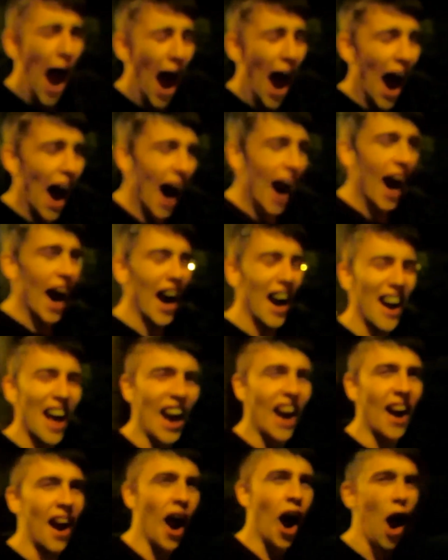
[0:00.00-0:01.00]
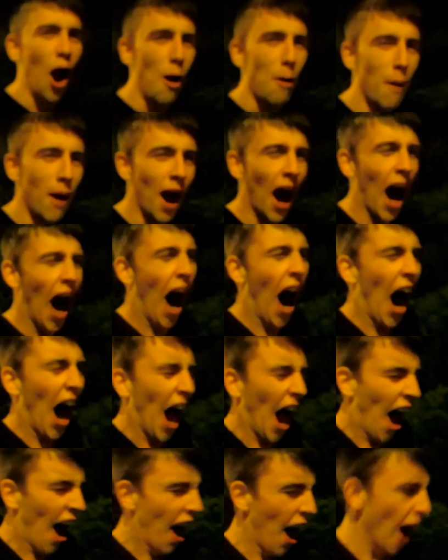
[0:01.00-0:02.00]
Oh, hello.
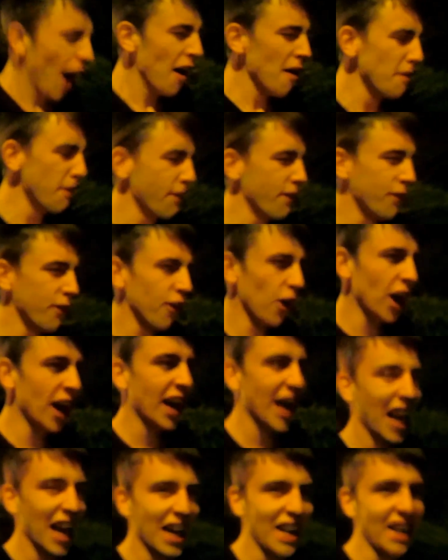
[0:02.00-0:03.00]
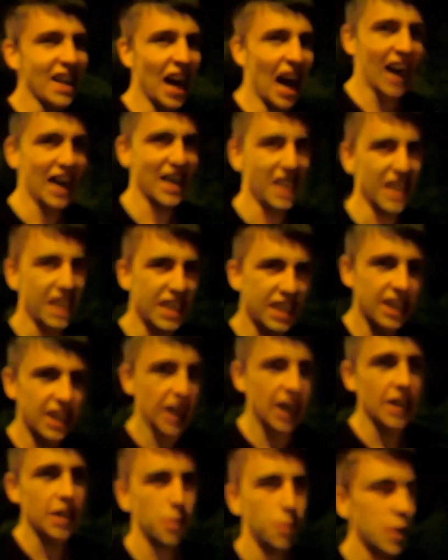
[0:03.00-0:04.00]
I'm freaking knackered.
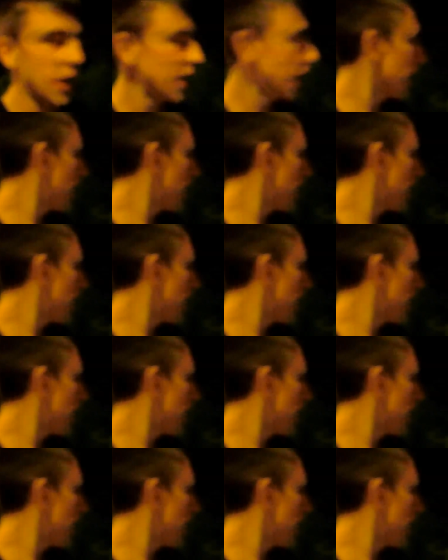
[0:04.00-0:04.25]
Today has been the